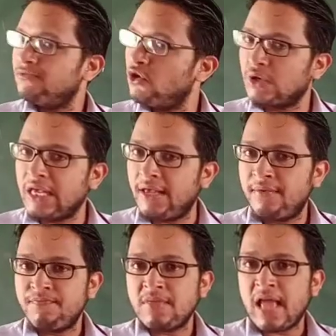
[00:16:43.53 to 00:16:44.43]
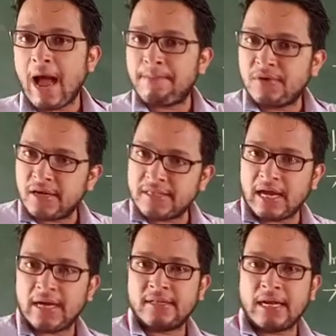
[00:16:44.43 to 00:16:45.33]
Okay? After
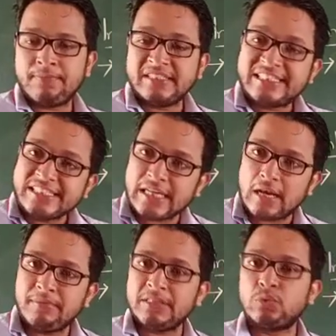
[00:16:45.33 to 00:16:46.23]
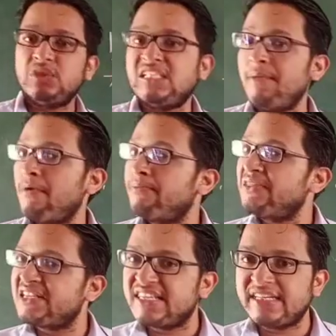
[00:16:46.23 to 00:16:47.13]
that means signal means which type
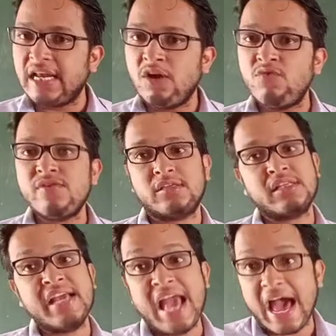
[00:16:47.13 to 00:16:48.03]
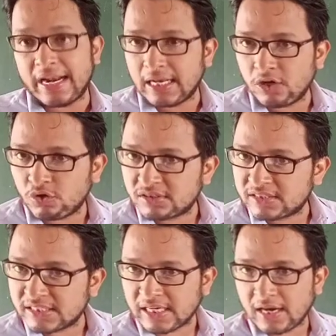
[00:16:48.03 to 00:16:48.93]
of the signal? Obviously analog
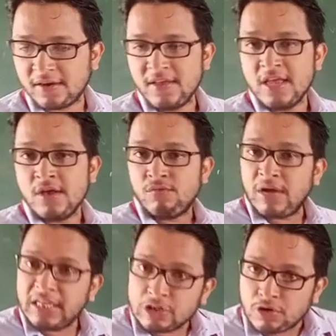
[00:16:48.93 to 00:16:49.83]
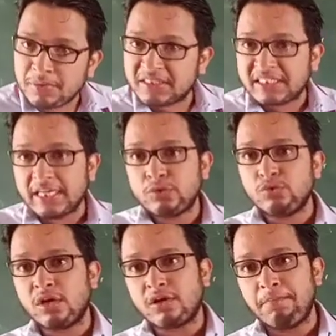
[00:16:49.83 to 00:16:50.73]
signal. When it will be
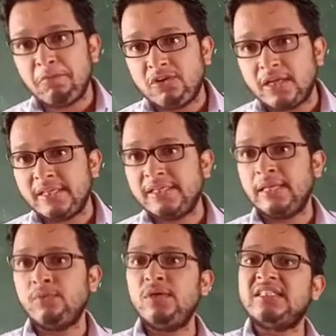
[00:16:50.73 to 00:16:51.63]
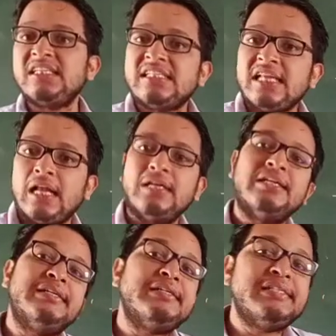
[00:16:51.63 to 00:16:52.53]
sent to the computer, in which signal?
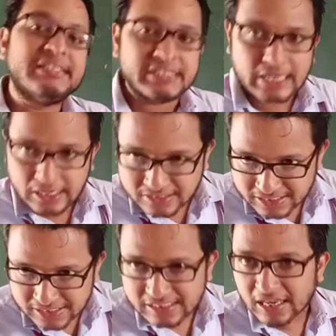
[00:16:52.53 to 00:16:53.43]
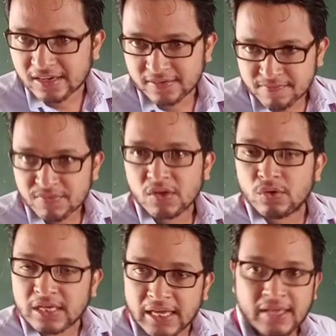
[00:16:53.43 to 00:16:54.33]
Digital signal.
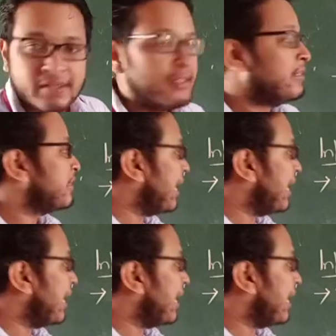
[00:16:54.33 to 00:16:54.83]
Okay?